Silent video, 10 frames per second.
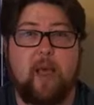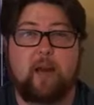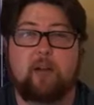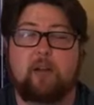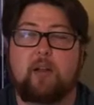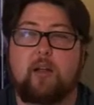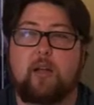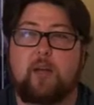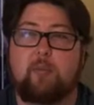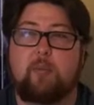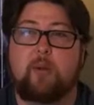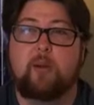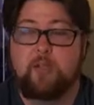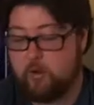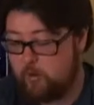battle.
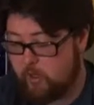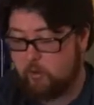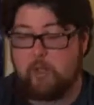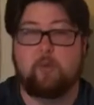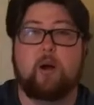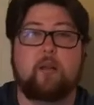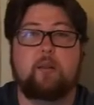So, he won